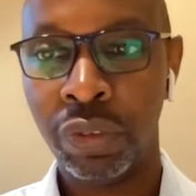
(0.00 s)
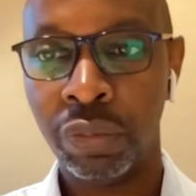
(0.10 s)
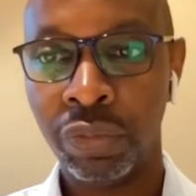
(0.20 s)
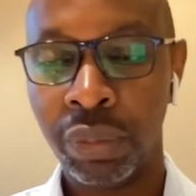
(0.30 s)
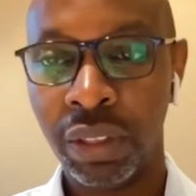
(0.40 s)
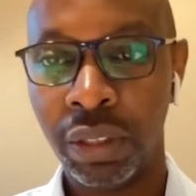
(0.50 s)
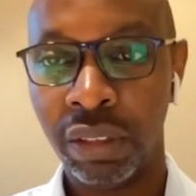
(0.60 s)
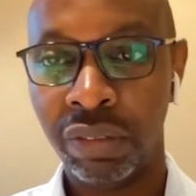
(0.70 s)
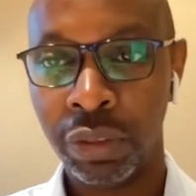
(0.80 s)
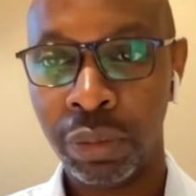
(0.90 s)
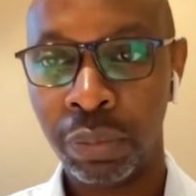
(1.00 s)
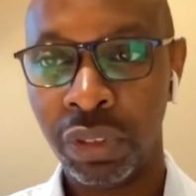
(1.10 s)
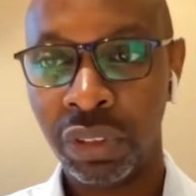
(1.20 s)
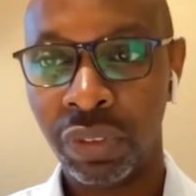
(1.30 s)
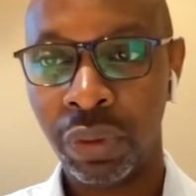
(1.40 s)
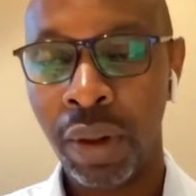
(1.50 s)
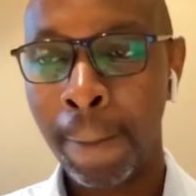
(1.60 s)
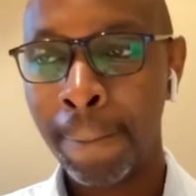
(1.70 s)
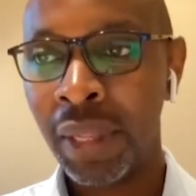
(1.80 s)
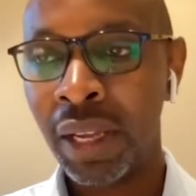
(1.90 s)
from, from a, an investor point of view.
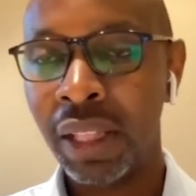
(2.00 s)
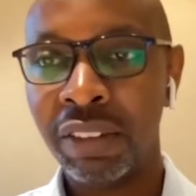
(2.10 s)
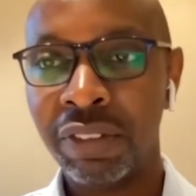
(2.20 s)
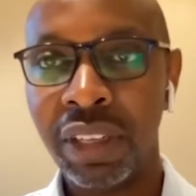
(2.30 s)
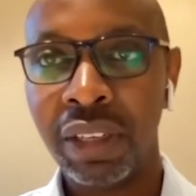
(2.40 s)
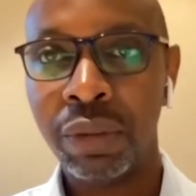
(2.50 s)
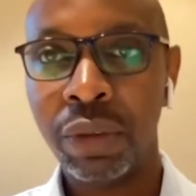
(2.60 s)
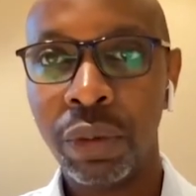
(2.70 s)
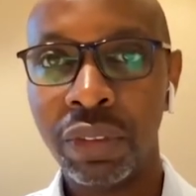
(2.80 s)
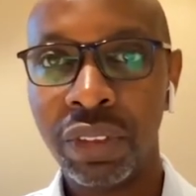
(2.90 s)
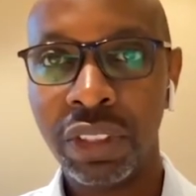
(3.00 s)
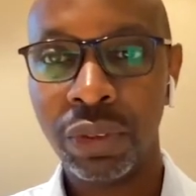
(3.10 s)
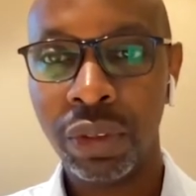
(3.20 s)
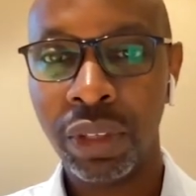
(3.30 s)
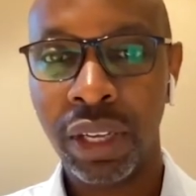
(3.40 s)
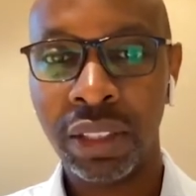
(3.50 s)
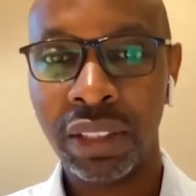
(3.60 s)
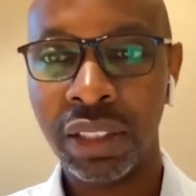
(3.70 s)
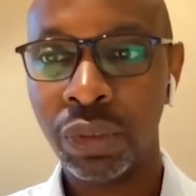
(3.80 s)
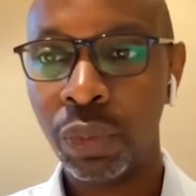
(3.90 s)
I think finally, we, one of the things we look
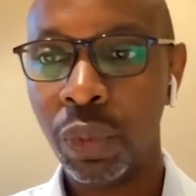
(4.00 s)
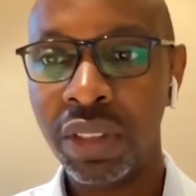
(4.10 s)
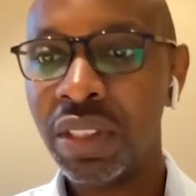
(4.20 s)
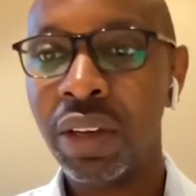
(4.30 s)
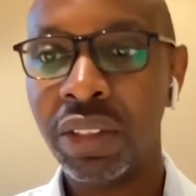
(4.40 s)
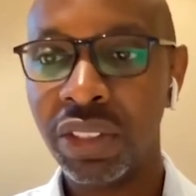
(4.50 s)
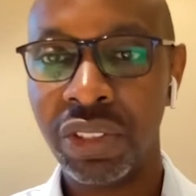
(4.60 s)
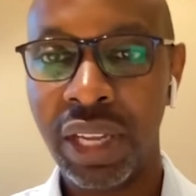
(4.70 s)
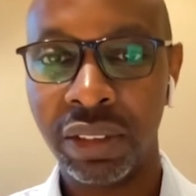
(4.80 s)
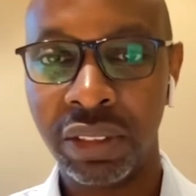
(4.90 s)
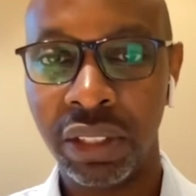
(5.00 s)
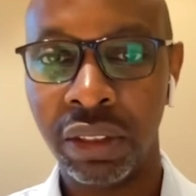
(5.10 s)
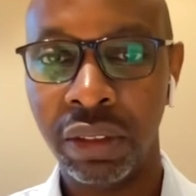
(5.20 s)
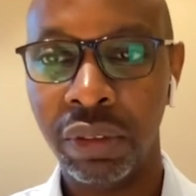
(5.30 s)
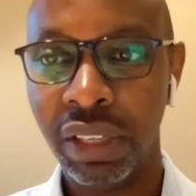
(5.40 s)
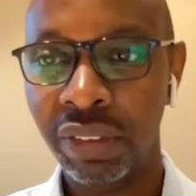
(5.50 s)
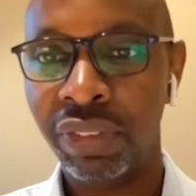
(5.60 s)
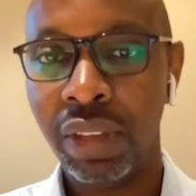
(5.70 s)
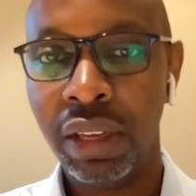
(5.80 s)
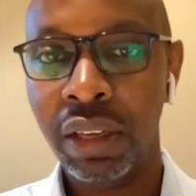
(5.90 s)
at is what's our additionality.
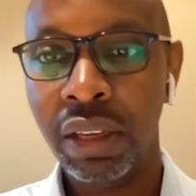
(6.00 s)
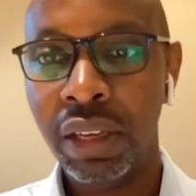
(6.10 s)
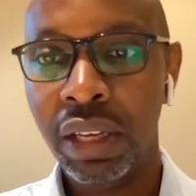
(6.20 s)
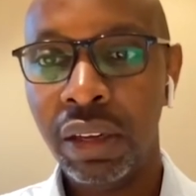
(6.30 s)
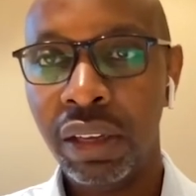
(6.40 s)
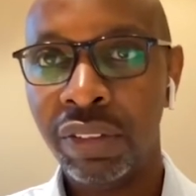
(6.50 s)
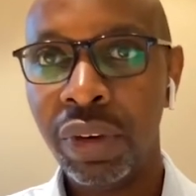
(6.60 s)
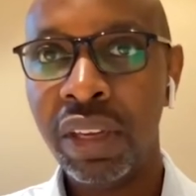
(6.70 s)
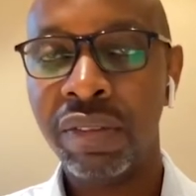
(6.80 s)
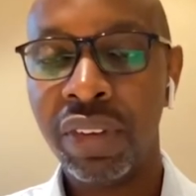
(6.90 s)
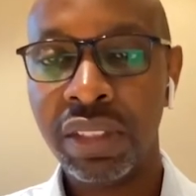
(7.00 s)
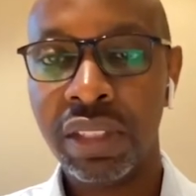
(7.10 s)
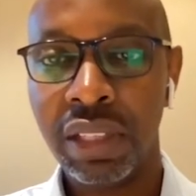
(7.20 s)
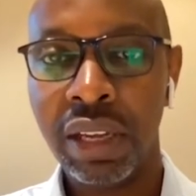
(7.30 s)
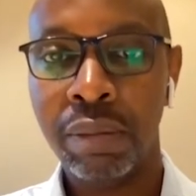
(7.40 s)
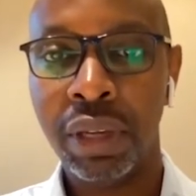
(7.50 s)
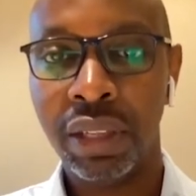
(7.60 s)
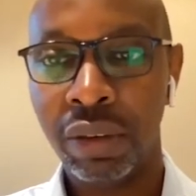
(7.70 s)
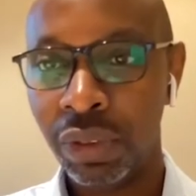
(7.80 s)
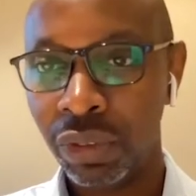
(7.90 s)
If they, if we invested in them
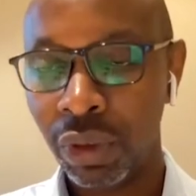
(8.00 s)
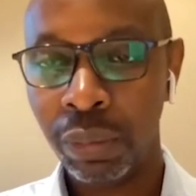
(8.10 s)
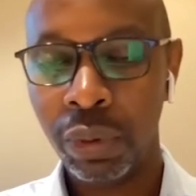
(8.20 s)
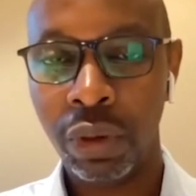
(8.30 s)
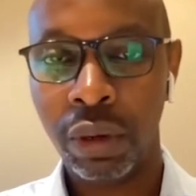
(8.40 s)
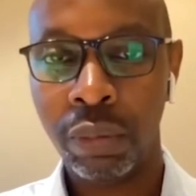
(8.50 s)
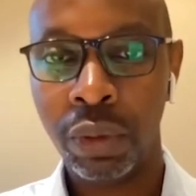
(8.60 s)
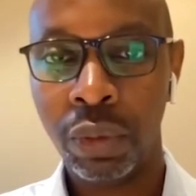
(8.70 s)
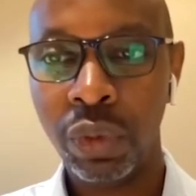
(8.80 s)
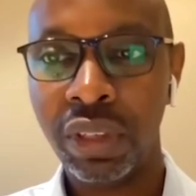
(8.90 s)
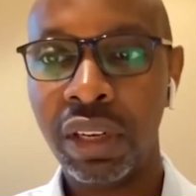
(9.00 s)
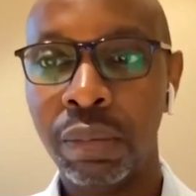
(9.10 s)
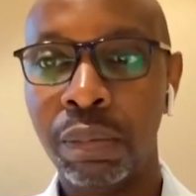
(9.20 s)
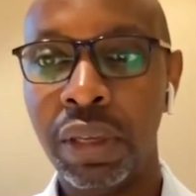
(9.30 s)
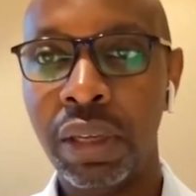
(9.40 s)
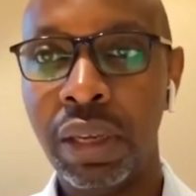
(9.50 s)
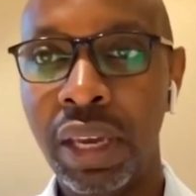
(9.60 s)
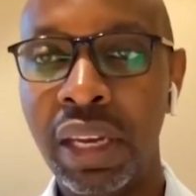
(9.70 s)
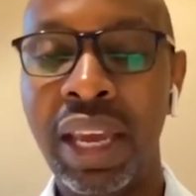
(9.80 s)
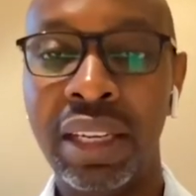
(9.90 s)
and they went through our program, would there be
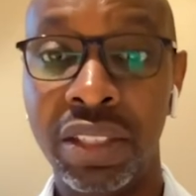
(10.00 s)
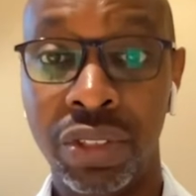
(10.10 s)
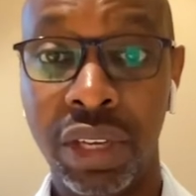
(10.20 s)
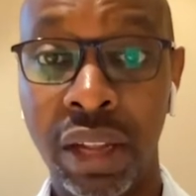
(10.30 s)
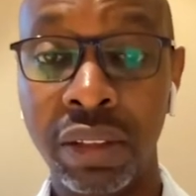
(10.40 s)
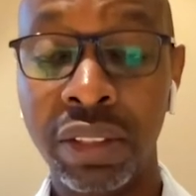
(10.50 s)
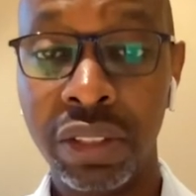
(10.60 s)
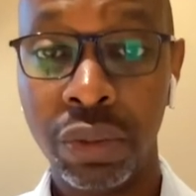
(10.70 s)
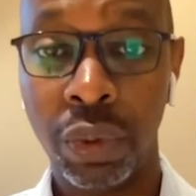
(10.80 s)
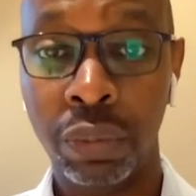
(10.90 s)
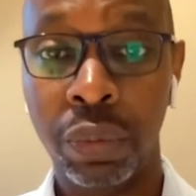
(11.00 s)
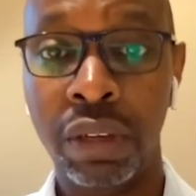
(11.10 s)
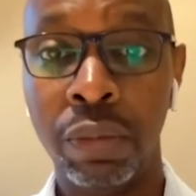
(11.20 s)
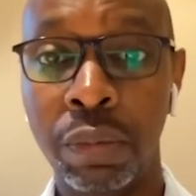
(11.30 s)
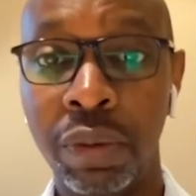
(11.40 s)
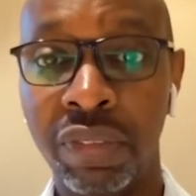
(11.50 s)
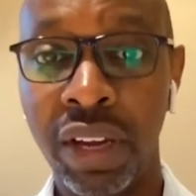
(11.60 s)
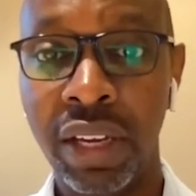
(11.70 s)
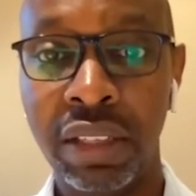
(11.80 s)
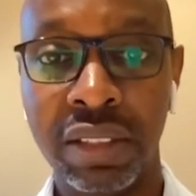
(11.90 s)
any additionality to what we would
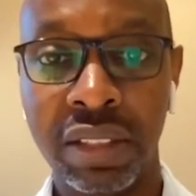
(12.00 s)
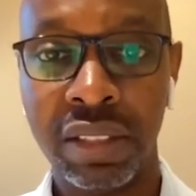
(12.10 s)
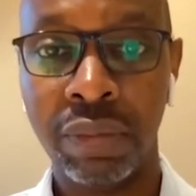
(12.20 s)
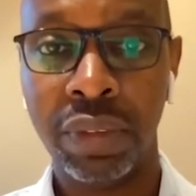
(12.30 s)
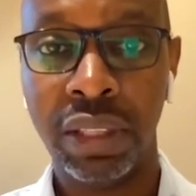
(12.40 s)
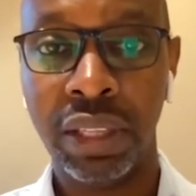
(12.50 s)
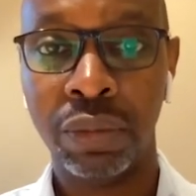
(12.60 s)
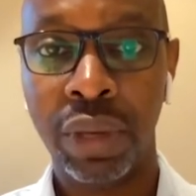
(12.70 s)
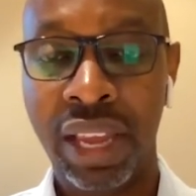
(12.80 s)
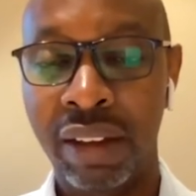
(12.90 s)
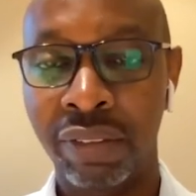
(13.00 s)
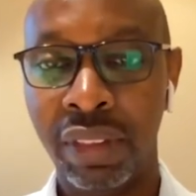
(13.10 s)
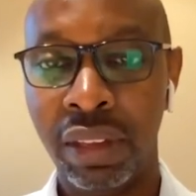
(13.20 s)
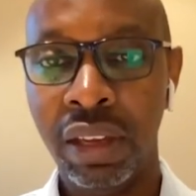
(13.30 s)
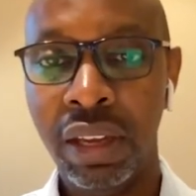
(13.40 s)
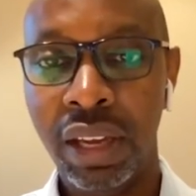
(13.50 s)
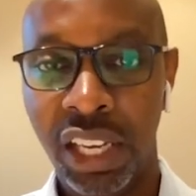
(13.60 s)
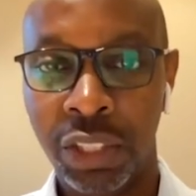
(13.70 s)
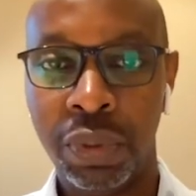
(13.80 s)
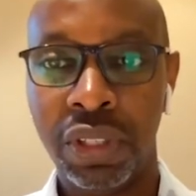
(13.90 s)
provide? Is this something that we have the
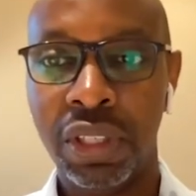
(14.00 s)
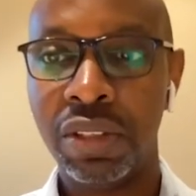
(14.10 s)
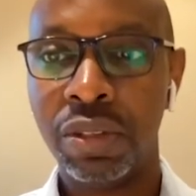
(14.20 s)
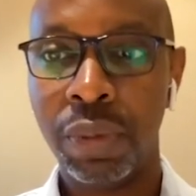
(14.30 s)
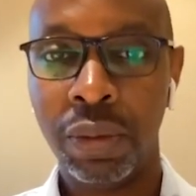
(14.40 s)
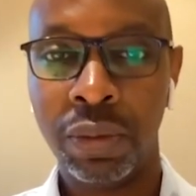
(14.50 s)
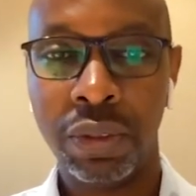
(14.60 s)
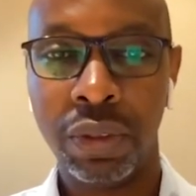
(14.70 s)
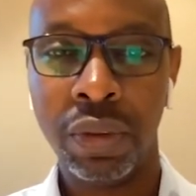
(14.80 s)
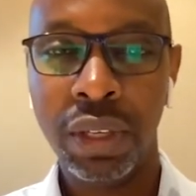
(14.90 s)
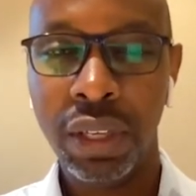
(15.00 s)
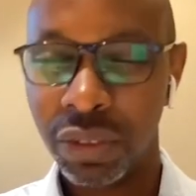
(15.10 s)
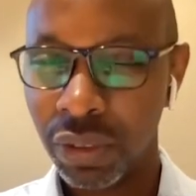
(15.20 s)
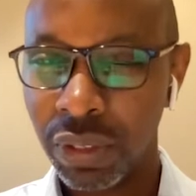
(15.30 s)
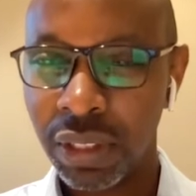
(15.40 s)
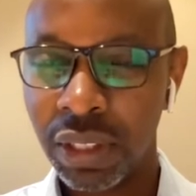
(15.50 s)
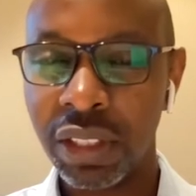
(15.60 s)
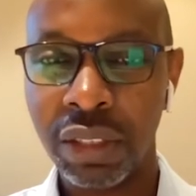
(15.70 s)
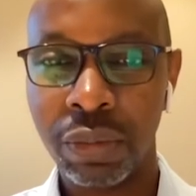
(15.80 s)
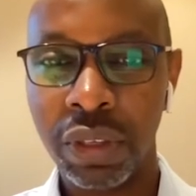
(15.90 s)
expertise to be able to do? So those are
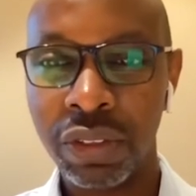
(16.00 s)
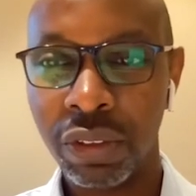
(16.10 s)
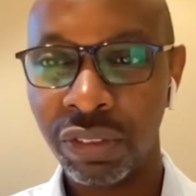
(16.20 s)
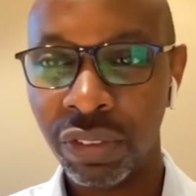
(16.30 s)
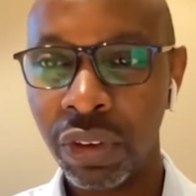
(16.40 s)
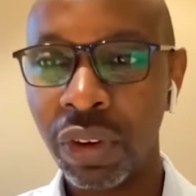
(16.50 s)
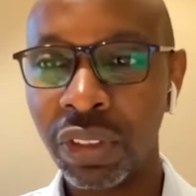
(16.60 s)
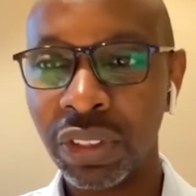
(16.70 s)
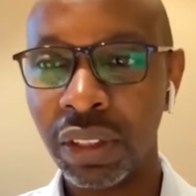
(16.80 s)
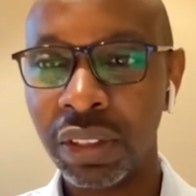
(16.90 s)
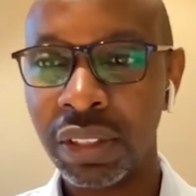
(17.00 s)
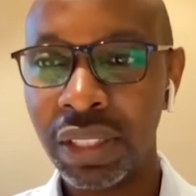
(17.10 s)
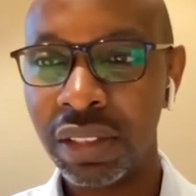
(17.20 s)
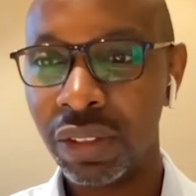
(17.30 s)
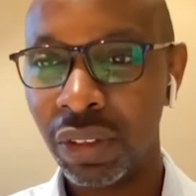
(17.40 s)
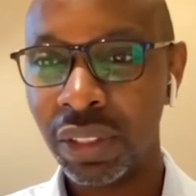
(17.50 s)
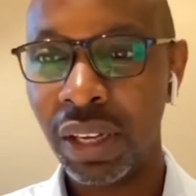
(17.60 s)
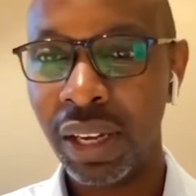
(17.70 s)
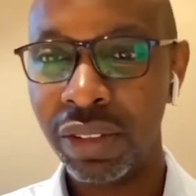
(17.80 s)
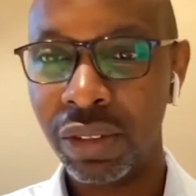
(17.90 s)
things that we sort of cross our T's and dot
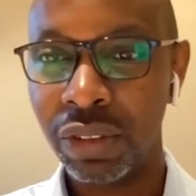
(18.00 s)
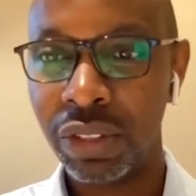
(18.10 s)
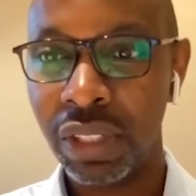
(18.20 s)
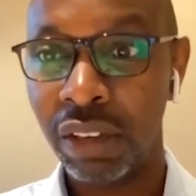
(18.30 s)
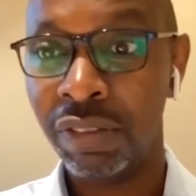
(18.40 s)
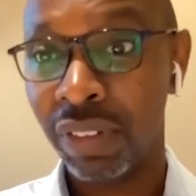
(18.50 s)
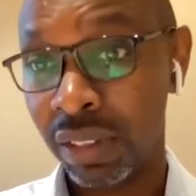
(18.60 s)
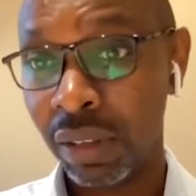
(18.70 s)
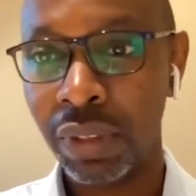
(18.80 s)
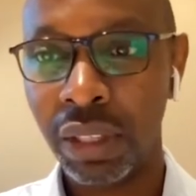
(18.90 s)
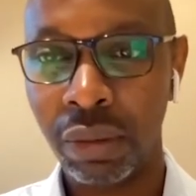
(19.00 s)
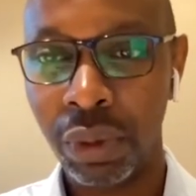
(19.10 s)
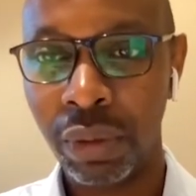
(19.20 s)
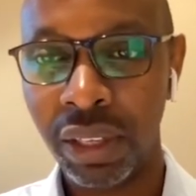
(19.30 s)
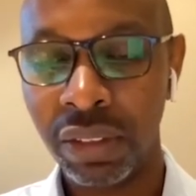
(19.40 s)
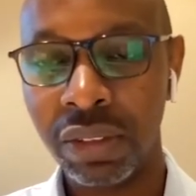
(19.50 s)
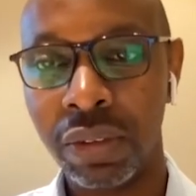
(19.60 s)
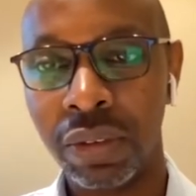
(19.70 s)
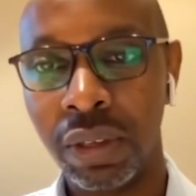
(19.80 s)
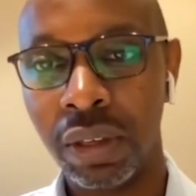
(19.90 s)
our I's on, see if there's something that we like
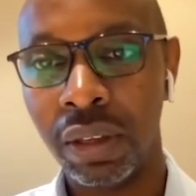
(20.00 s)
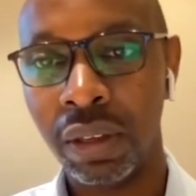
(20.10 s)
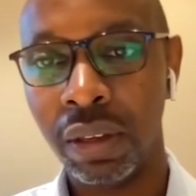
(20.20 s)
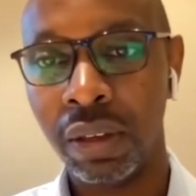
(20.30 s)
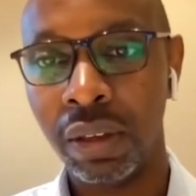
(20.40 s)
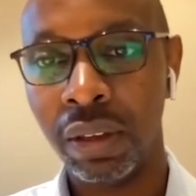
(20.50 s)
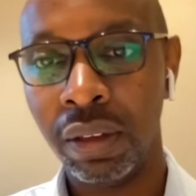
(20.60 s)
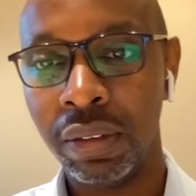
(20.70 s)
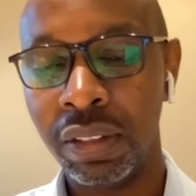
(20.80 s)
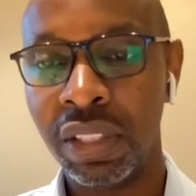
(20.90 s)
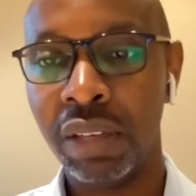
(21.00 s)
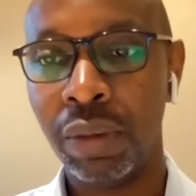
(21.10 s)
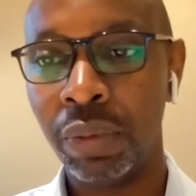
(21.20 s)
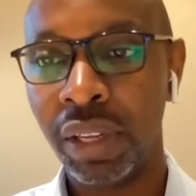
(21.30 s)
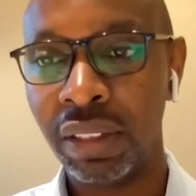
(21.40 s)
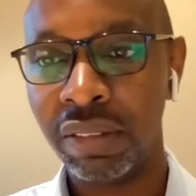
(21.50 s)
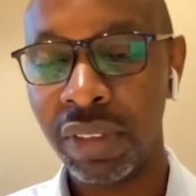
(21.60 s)
to, uh, the team that would like to